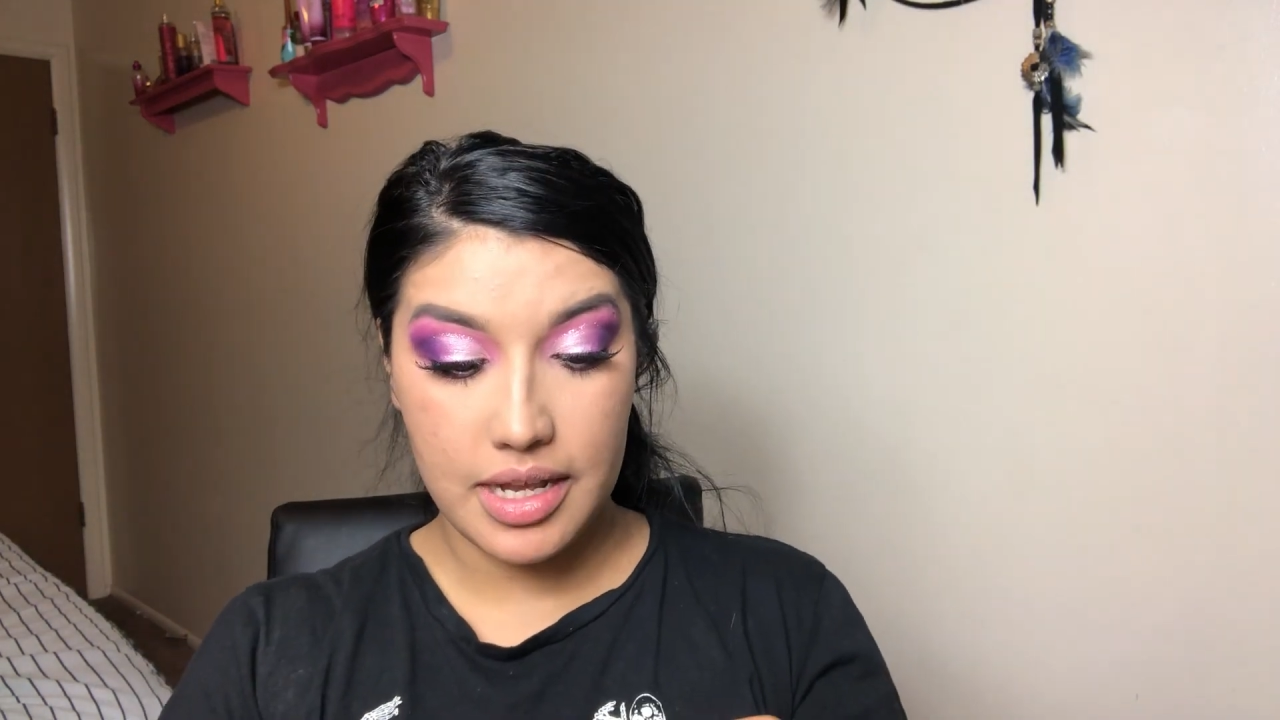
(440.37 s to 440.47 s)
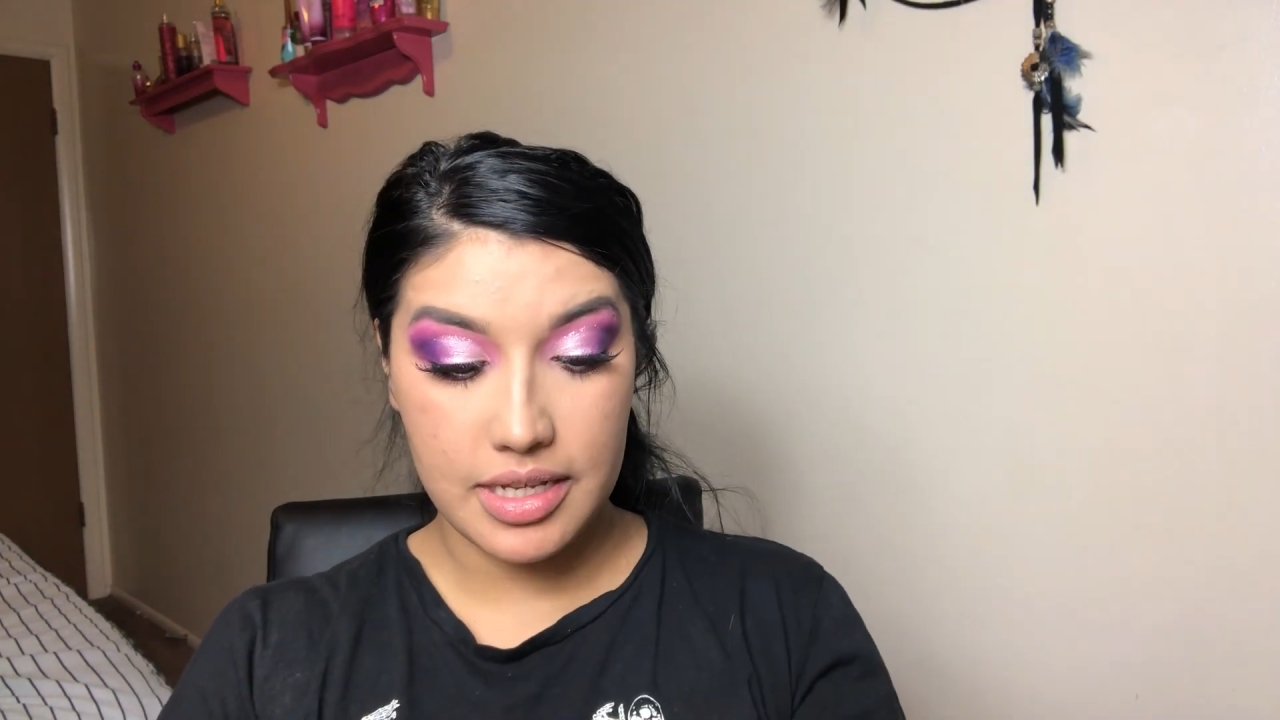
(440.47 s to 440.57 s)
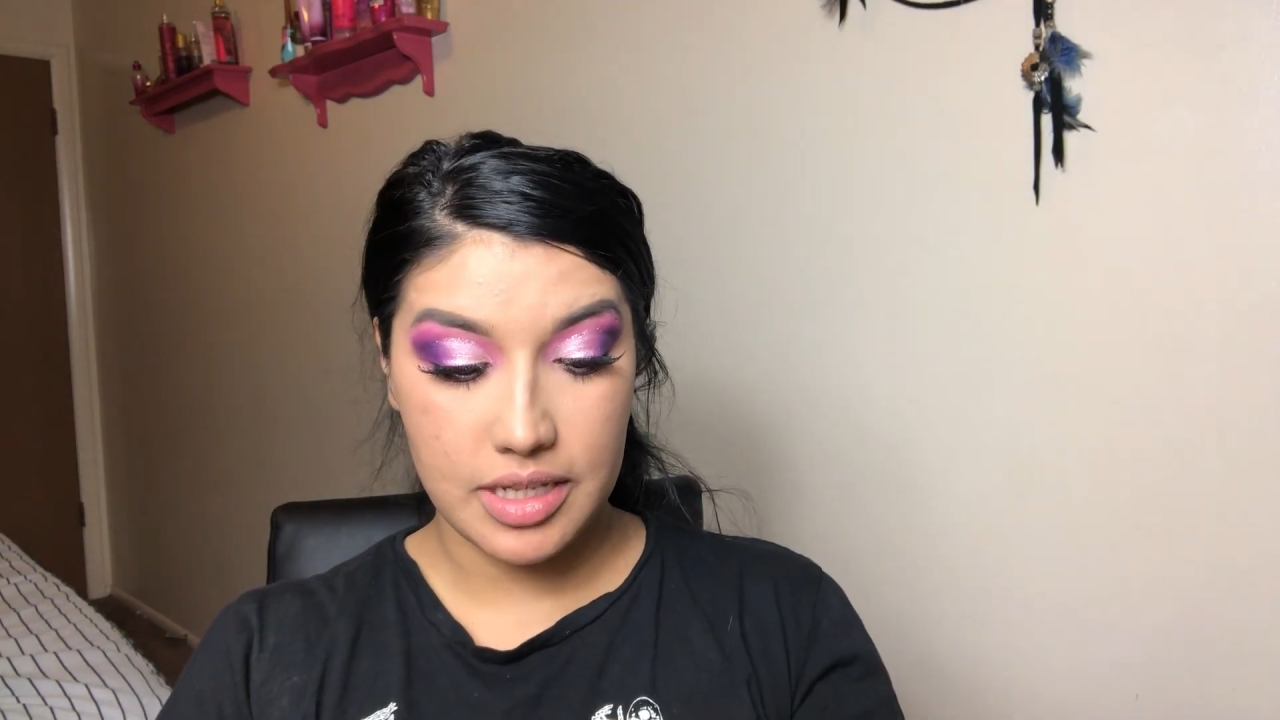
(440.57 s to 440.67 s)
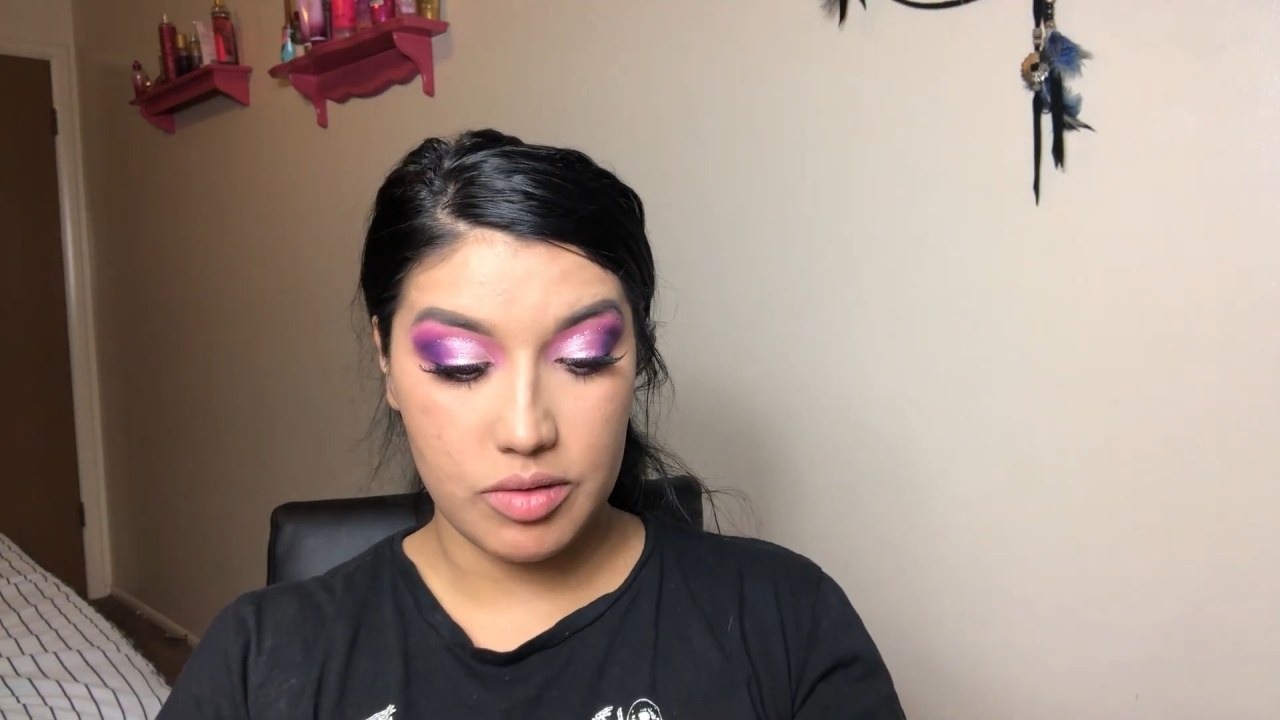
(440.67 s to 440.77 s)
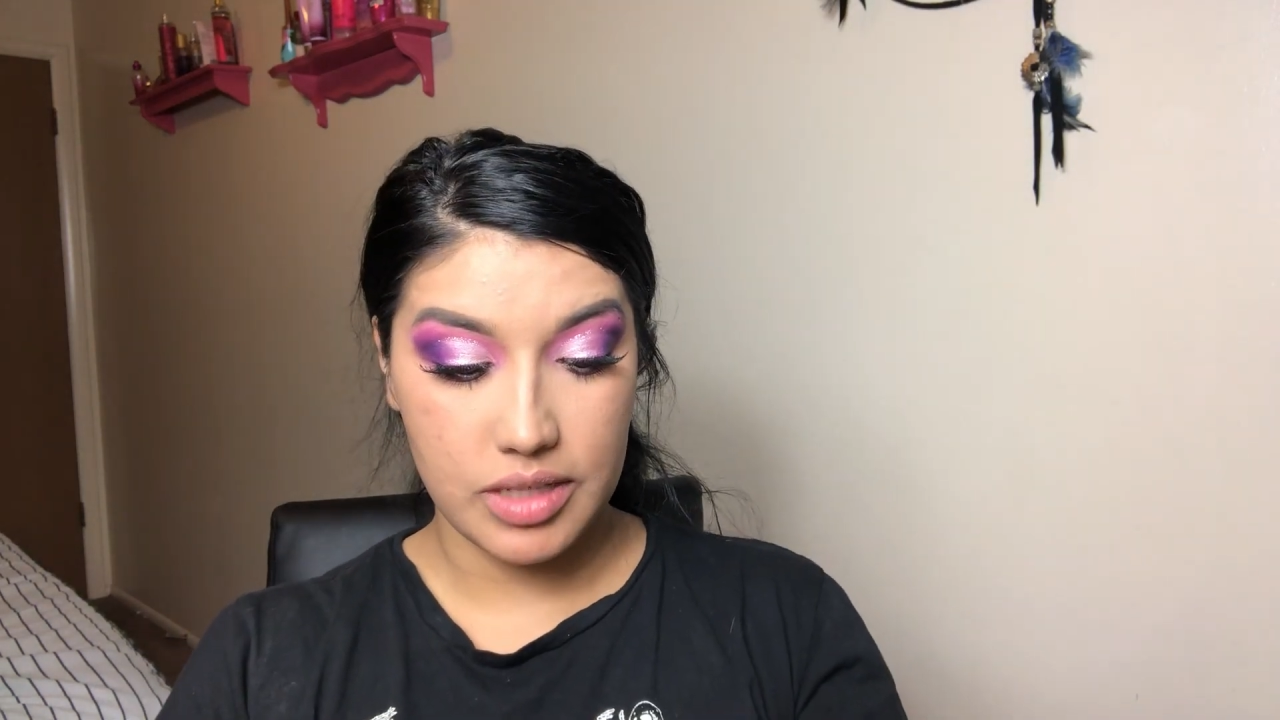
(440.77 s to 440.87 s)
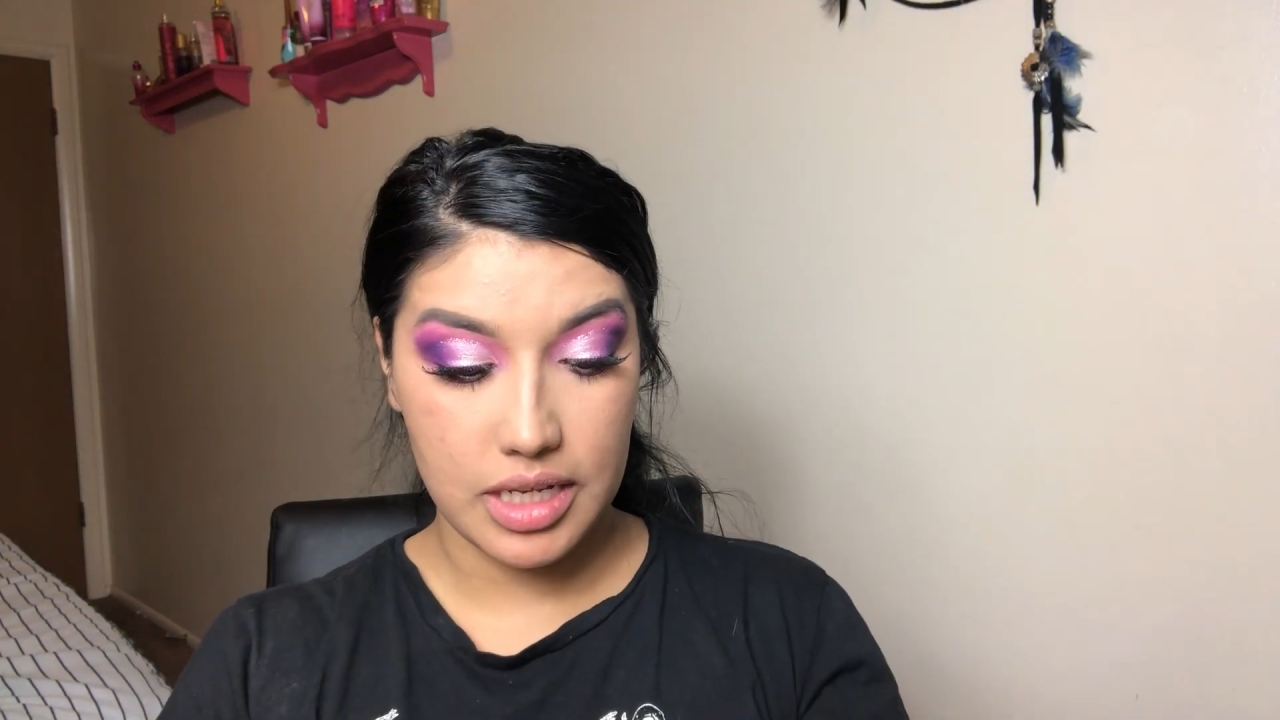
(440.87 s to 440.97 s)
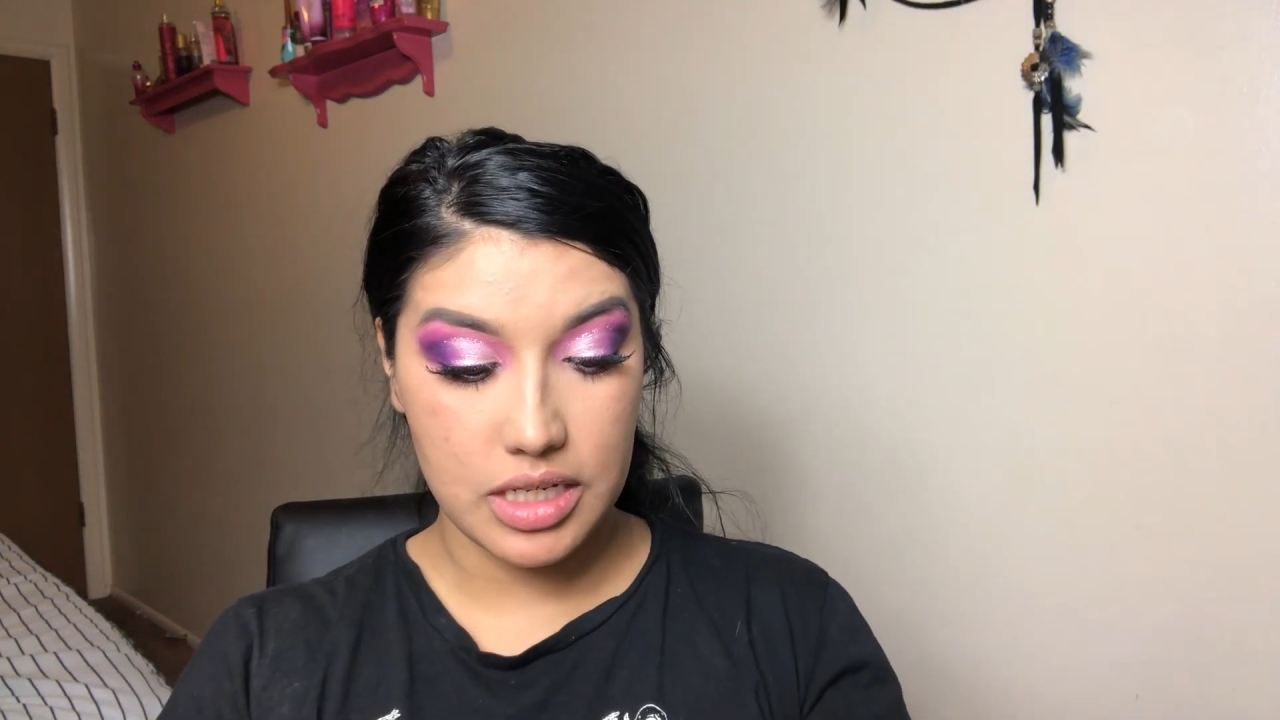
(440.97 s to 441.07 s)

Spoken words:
because I was like,